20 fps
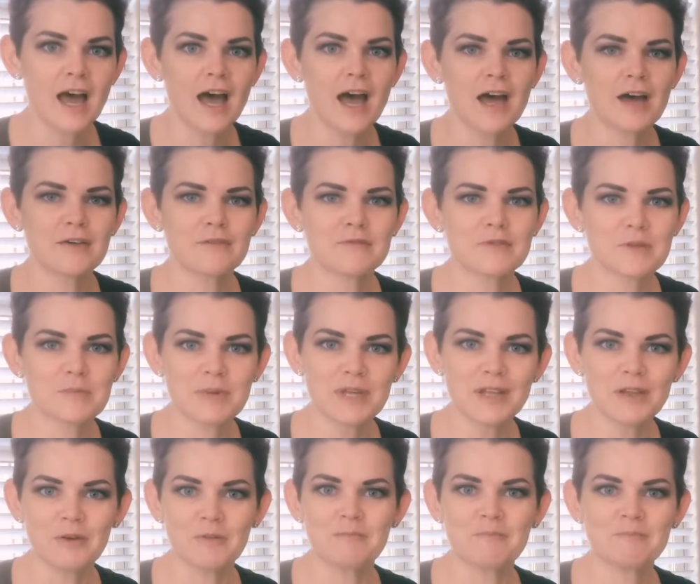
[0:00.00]
of the
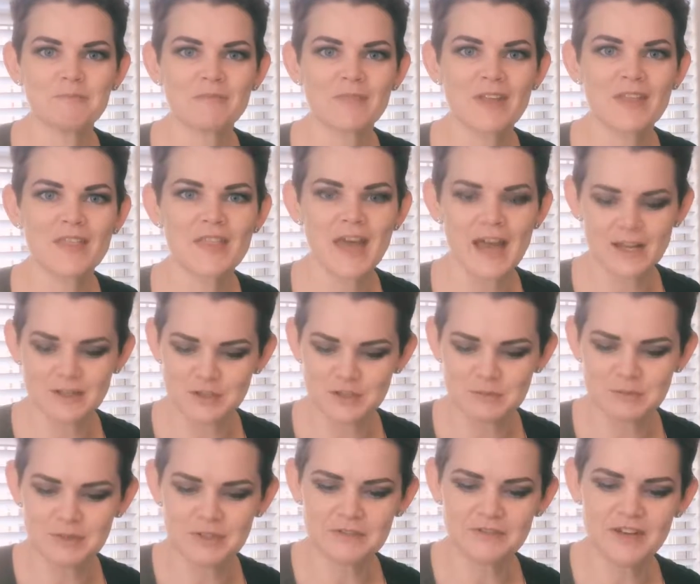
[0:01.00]
pillow. That
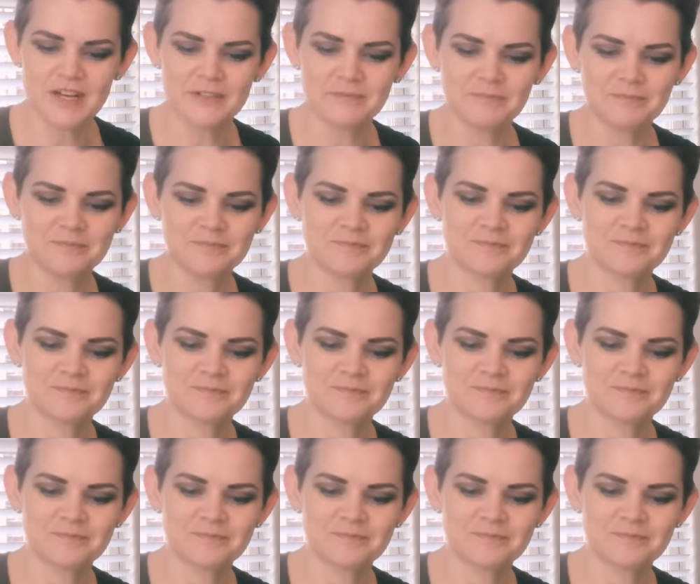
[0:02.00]
should be fun.